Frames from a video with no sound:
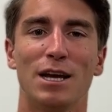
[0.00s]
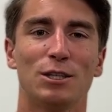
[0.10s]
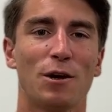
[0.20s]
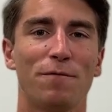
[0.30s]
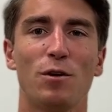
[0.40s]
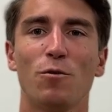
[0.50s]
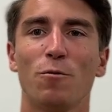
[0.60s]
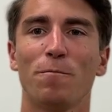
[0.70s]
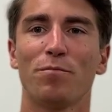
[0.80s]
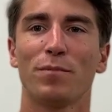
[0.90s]
So if
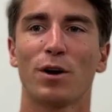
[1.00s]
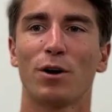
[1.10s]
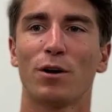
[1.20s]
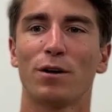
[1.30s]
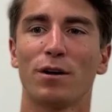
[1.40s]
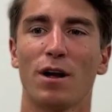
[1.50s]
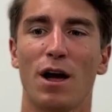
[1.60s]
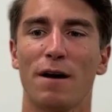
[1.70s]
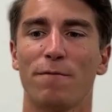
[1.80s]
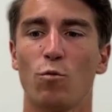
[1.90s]
you heard
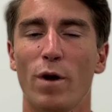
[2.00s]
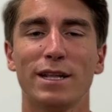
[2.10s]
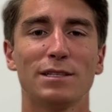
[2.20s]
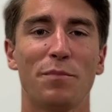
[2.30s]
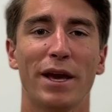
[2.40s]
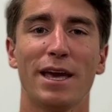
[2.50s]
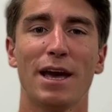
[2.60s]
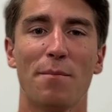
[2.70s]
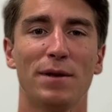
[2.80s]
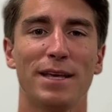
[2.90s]
of winds
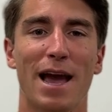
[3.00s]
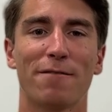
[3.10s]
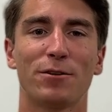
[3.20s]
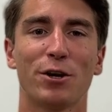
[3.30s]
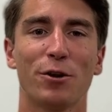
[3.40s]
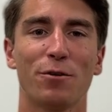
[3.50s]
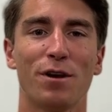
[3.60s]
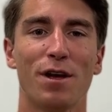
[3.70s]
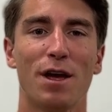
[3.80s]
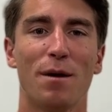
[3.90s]
picking up in the
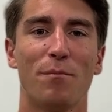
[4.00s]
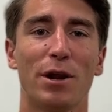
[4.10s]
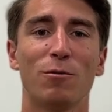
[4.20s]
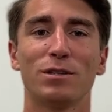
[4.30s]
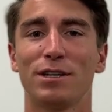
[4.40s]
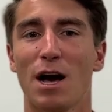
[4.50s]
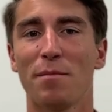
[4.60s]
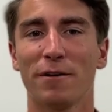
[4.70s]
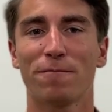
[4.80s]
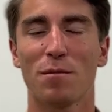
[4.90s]
afternoon, but it was
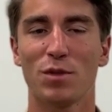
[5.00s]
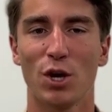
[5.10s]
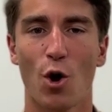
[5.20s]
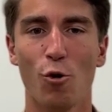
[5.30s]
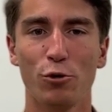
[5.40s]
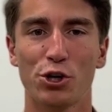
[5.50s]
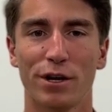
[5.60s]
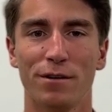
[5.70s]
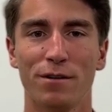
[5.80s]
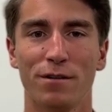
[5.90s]
coming from the
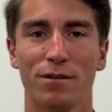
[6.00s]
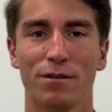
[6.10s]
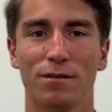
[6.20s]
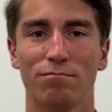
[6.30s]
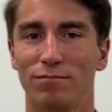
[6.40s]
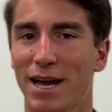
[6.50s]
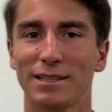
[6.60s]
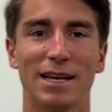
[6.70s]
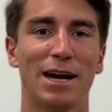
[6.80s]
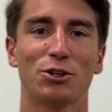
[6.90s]
ocean,
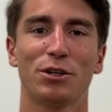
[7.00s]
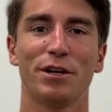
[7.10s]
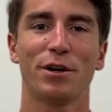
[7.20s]
that's actually a